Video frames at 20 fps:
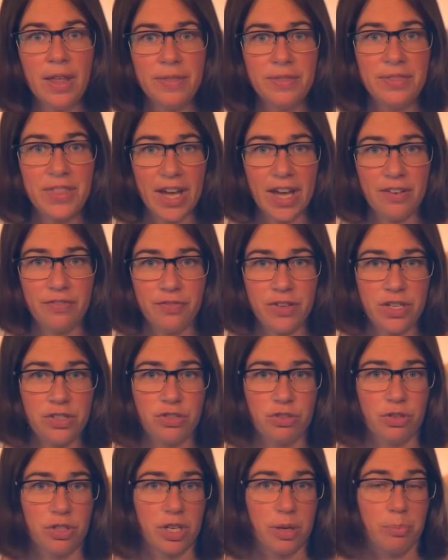That
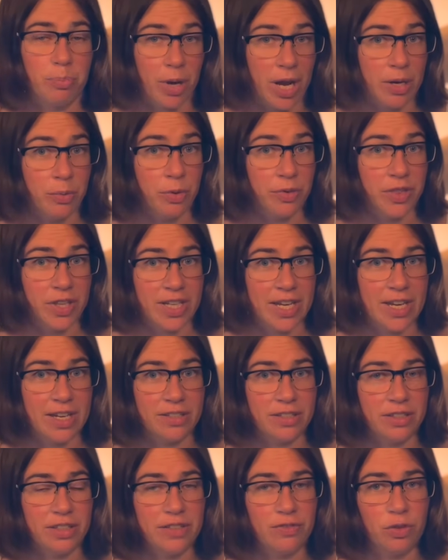feature, combined with the
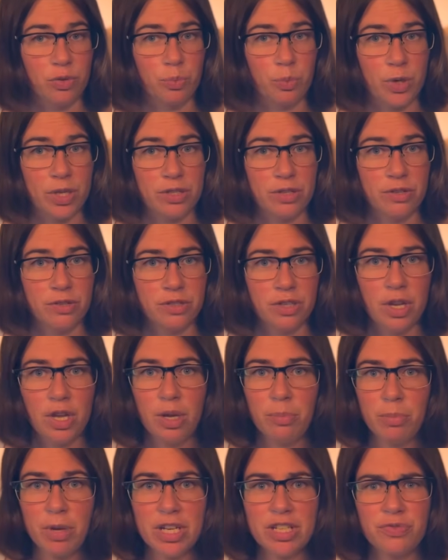cantilevered windows,
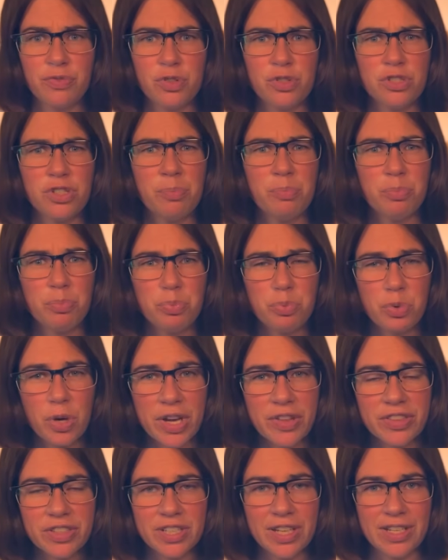makes for some
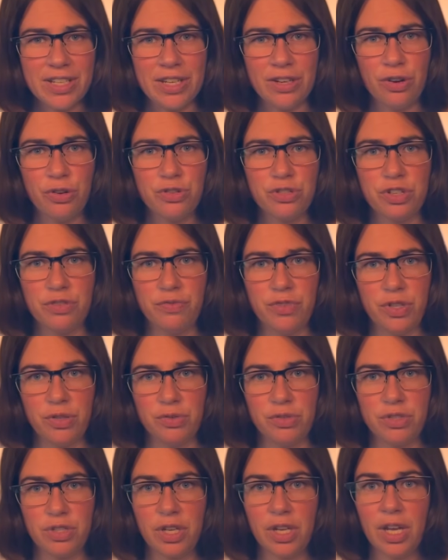breathtaking ocean
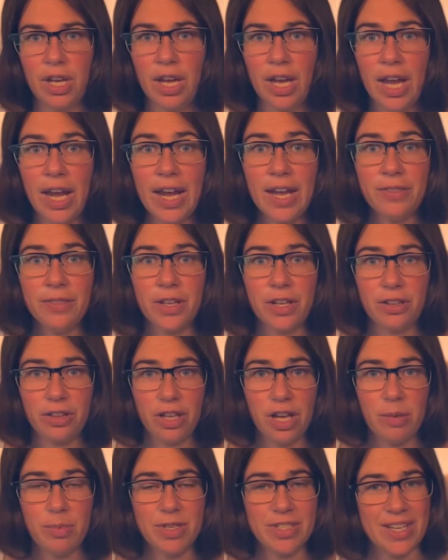views. And the
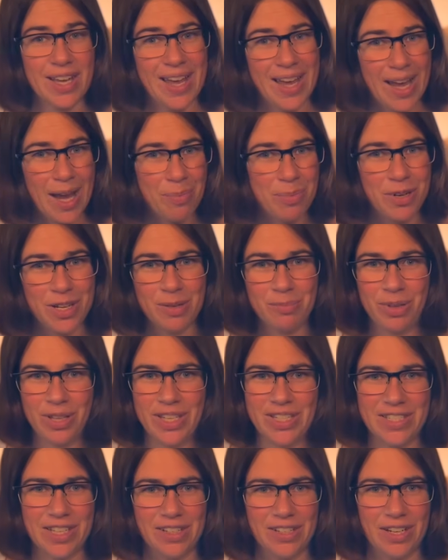club is a happening
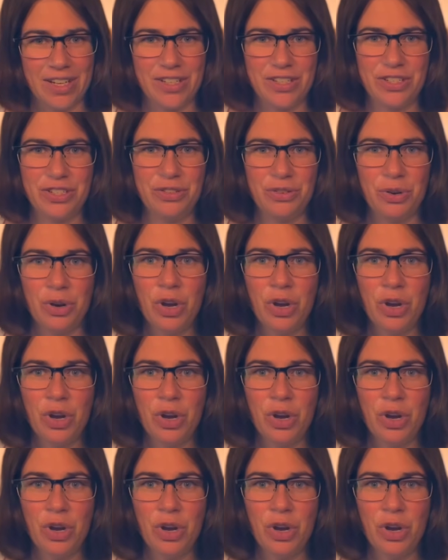place at night too,